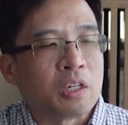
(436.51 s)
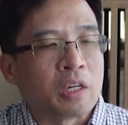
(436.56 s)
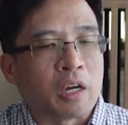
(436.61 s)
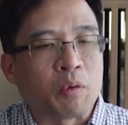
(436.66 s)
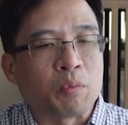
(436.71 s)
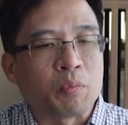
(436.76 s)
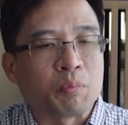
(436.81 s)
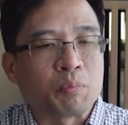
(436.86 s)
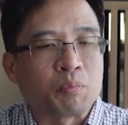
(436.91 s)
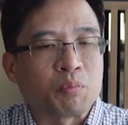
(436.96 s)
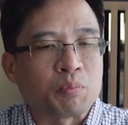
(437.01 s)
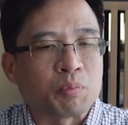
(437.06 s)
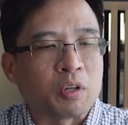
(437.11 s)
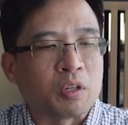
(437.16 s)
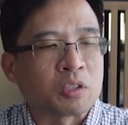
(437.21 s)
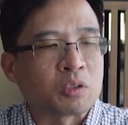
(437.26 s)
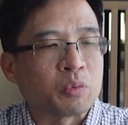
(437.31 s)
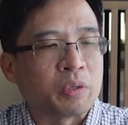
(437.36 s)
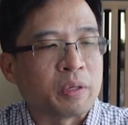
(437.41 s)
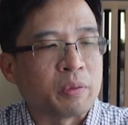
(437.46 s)
And
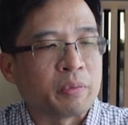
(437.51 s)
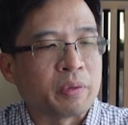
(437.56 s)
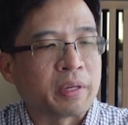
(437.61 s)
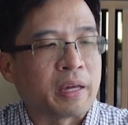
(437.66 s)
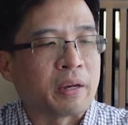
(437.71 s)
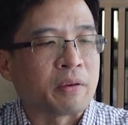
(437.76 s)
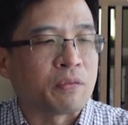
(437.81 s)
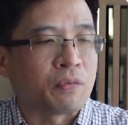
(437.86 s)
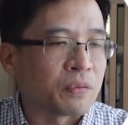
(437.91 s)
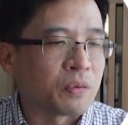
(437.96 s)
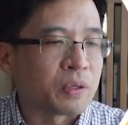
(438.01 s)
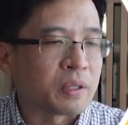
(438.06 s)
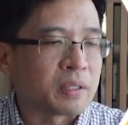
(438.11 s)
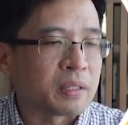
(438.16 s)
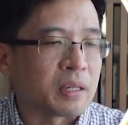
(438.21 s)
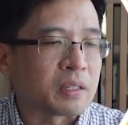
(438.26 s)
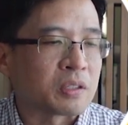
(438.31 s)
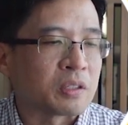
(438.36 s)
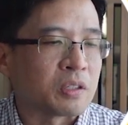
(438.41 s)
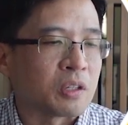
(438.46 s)
plus we get
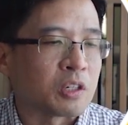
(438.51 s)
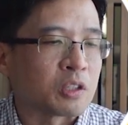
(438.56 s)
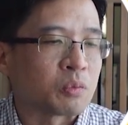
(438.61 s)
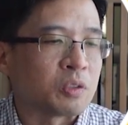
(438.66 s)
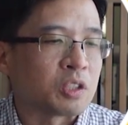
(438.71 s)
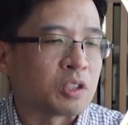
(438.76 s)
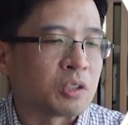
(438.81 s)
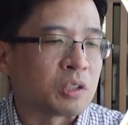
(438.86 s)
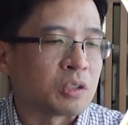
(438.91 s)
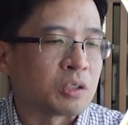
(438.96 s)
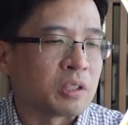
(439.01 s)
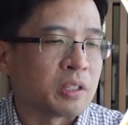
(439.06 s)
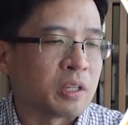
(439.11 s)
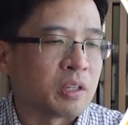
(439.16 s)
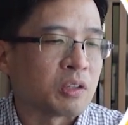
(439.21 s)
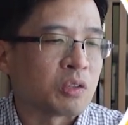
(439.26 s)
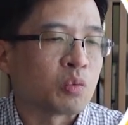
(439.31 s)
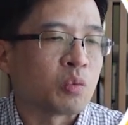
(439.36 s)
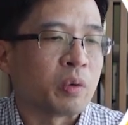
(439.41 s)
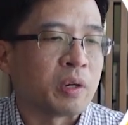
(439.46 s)
$40,000, which are
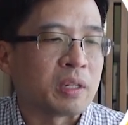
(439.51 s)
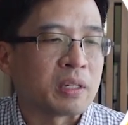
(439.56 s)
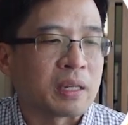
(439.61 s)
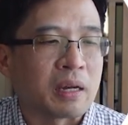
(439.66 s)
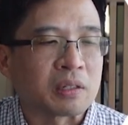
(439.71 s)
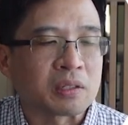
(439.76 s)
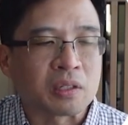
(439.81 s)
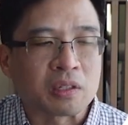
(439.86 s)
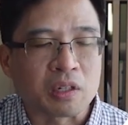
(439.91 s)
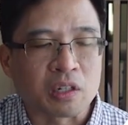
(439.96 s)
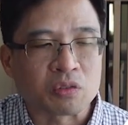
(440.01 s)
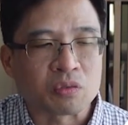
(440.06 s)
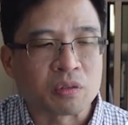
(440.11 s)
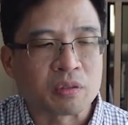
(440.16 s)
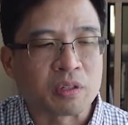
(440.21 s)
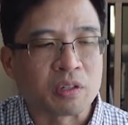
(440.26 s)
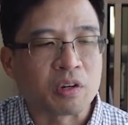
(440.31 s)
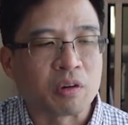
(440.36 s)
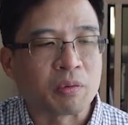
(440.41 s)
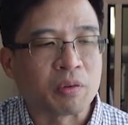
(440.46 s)
the $20,000
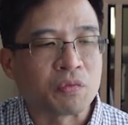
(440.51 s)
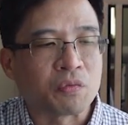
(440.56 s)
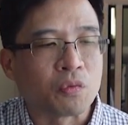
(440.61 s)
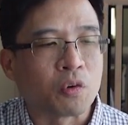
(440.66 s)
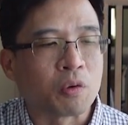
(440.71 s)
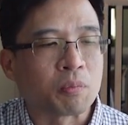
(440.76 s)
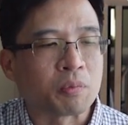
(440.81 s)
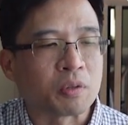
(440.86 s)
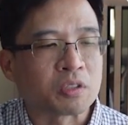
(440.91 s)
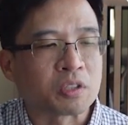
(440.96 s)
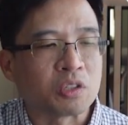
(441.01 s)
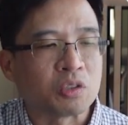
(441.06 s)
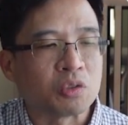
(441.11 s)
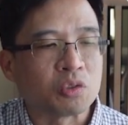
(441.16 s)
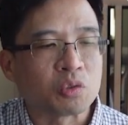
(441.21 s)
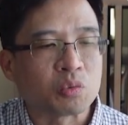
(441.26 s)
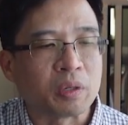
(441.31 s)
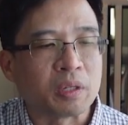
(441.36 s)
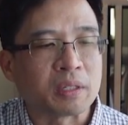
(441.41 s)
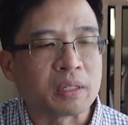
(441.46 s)
from the year before, plus the
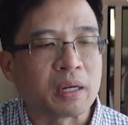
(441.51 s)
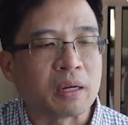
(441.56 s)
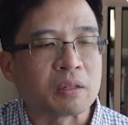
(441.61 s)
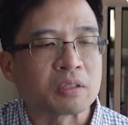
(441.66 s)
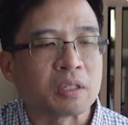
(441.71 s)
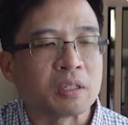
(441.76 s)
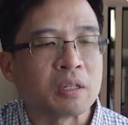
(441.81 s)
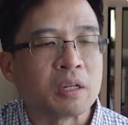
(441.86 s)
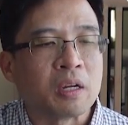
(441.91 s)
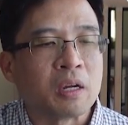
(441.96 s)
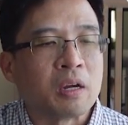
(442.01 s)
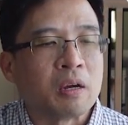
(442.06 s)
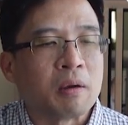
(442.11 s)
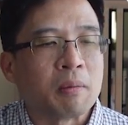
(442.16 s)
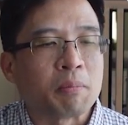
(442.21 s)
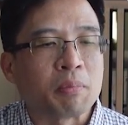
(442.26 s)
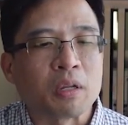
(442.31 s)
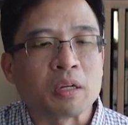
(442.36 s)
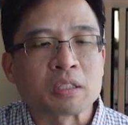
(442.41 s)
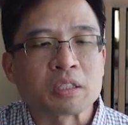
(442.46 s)
new $20,000,
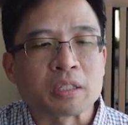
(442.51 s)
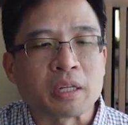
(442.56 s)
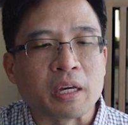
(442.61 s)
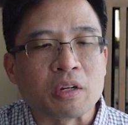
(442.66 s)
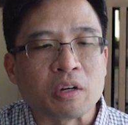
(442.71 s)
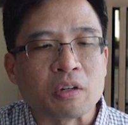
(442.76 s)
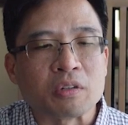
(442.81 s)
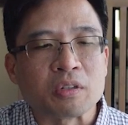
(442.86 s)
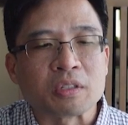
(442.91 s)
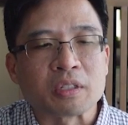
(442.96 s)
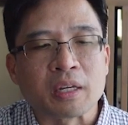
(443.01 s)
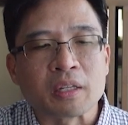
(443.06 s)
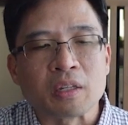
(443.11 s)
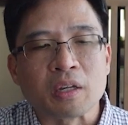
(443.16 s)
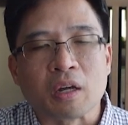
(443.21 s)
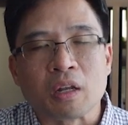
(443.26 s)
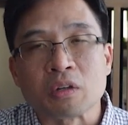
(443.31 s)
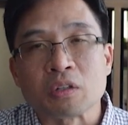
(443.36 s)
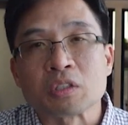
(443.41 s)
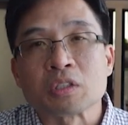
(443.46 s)
plus the
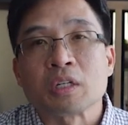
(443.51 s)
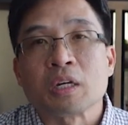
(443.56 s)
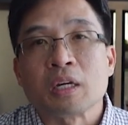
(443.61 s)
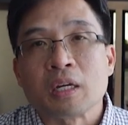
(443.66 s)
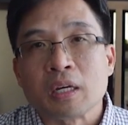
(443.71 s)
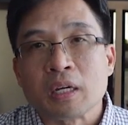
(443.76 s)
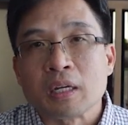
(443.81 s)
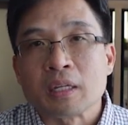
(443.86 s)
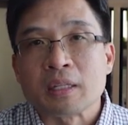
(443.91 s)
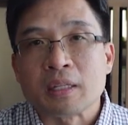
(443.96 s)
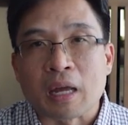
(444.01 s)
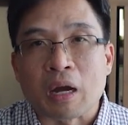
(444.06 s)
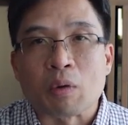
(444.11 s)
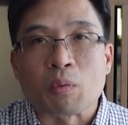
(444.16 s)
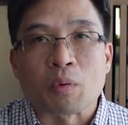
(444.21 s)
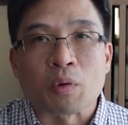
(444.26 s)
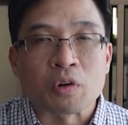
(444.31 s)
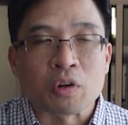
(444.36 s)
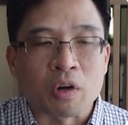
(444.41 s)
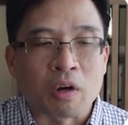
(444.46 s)
$810
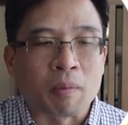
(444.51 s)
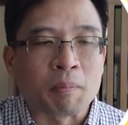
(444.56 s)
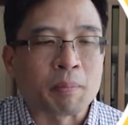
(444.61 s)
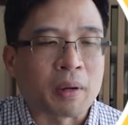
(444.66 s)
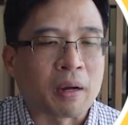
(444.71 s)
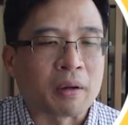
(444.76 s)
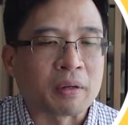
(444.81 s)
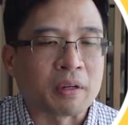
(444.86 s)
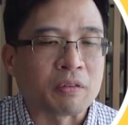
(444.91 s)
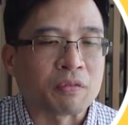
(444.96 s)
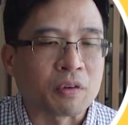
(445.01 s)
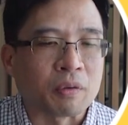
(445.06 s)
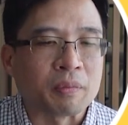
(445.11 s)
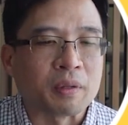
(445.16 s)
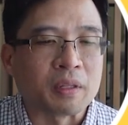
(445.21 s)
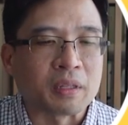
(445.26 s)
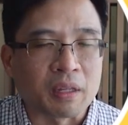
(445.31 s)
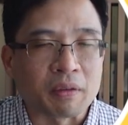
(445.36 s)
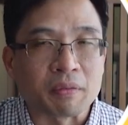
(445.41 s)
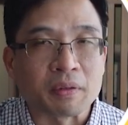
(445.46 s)
that we're compounding from
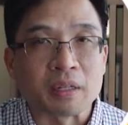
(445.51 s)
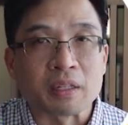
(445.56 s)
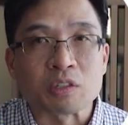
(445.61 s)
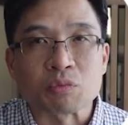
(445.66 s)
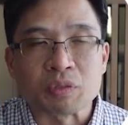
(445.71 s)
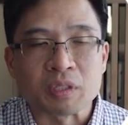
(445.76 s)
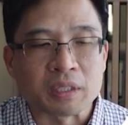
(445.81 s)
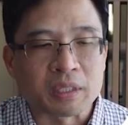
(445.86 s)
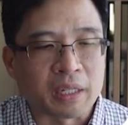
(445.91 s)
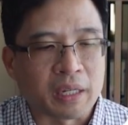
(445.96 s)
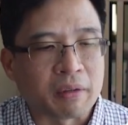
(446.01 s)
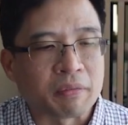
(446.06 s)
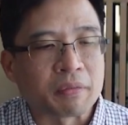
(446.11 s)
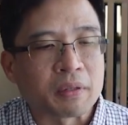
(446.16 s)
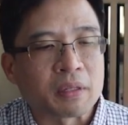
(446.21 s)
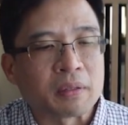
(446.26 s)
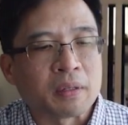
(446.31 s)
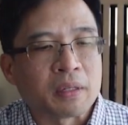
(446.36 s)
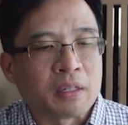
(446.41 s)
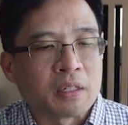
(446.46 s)
the dividends
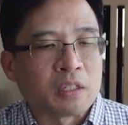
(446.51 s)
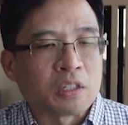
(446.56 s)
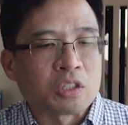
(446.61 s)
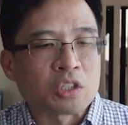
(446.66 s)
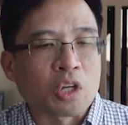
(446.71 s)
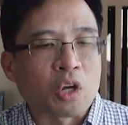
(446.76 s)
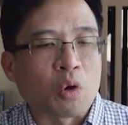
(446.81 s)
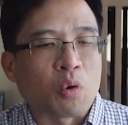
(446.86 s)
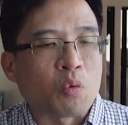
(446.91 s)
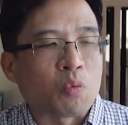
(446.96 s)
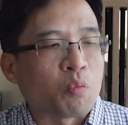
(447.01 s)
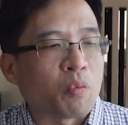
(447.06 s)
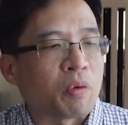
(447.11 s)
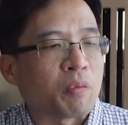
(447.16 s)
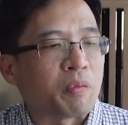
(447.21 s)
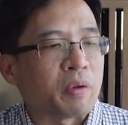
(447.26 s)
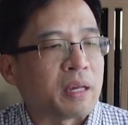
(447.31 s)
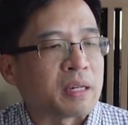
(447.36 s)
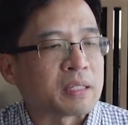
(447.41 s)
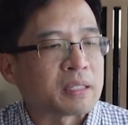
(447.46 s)
received. So
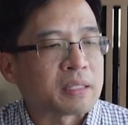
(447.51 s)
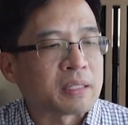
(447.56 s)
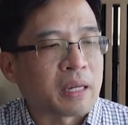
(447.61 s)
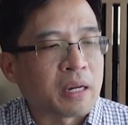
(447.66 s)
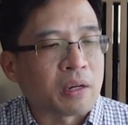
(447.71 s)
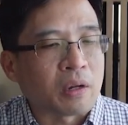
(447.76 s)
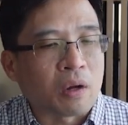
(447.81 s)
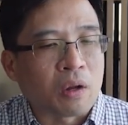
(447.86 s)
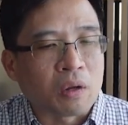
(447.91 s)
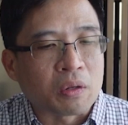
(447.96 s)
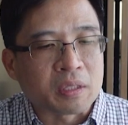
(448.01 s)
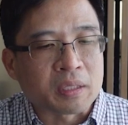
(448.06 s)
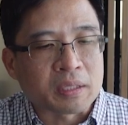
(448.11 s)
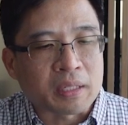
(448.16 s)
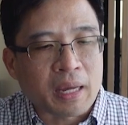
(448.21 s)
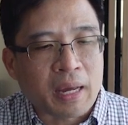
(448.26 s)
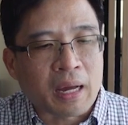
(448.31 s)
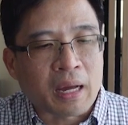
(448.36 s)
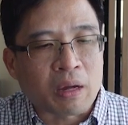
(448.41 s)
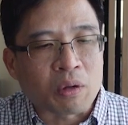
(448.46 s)
when we extend all
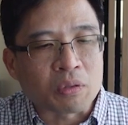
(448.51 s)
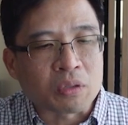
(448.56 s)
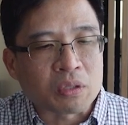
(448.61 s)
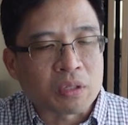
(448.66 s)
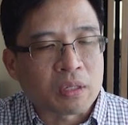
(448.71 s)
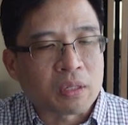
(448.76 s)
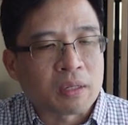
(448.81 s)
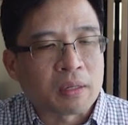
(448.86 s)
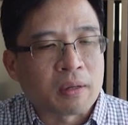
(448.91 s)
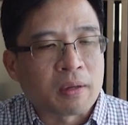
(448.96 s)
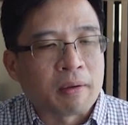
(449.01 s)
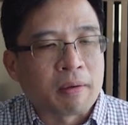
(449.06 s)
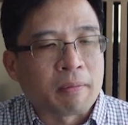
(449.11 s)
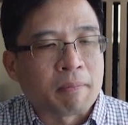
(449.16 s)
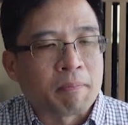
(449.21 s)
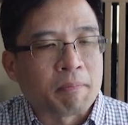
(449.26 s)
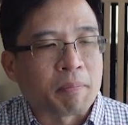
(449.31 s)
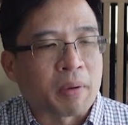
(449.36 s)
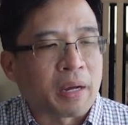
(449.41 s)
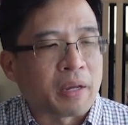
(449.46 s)
this out,
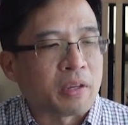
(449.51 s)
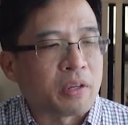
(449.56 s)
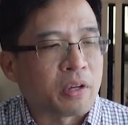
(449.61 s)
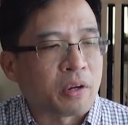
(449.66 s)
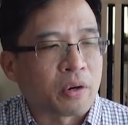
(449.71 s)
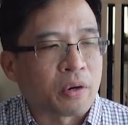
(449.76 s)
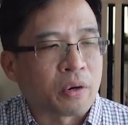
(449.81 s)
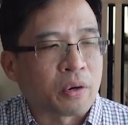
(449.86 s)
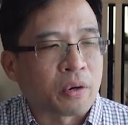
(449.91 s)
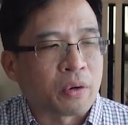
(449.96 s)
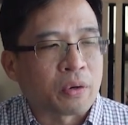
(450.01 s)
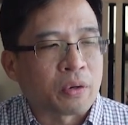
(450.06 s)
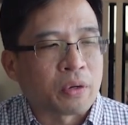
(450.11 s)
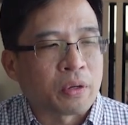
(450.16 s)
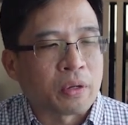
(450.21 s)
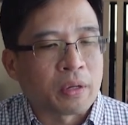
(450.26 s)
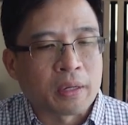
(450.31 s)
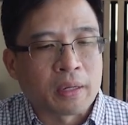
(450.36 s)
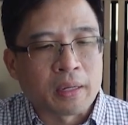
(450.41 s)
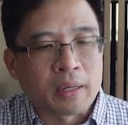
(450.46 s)
by year
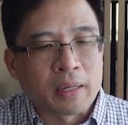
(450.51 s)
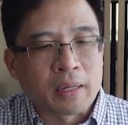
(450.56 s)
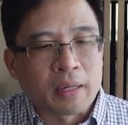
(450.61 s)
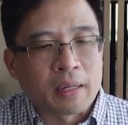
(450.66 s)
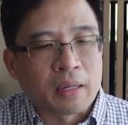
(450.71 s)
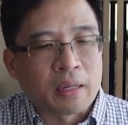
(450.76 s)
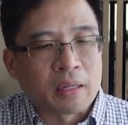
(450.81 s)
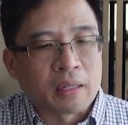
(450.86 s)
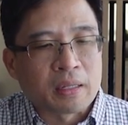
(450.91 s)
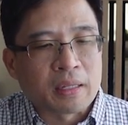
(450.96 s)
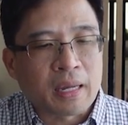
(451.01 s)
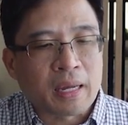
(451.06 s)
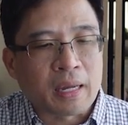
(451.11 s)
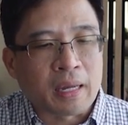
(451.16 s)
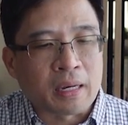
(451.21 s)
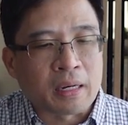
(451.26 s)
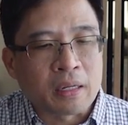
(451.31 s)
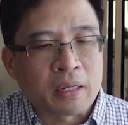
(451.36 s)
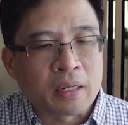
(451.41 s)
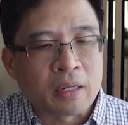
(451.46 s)

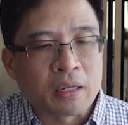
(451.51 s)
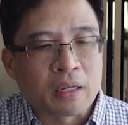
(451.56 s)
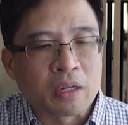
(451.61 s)
10,